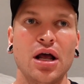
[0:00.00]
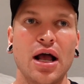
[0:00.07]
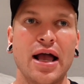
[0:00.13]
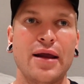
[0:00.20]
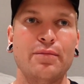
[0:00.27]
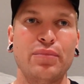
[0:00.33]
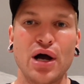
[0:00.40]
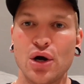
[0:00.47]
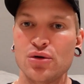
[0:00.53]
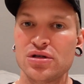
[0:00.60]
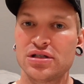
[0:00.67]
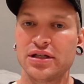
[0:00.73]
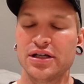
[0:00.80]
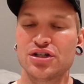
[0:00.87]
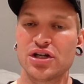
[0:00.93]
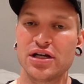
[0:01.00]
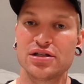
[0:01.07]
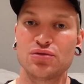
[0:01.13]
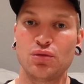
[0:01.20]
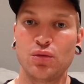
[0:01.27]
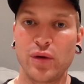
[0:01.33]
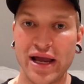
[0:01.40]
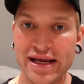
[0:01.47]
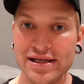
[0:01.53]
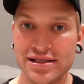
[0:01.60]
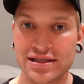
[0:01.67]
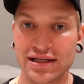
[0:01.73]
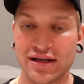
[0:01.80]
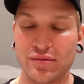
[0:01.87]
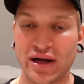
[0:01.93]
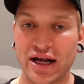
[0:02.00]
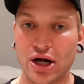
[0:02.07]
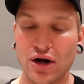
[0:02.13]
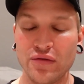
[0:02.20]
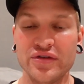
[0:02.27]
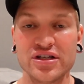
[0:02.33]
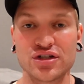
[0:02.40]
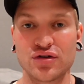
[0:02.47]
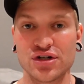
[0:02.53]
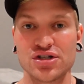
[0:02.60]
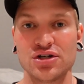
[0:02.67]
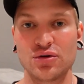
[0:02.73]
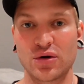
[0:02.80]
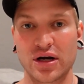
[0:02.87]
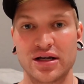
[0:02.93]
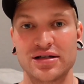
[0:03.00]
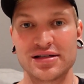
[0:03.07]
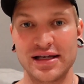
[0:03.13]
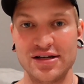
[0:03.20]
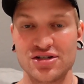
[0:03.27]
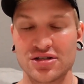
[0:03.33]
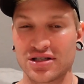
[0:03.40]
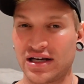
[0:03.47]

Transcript: and postage is wasted by all these Christian organizations.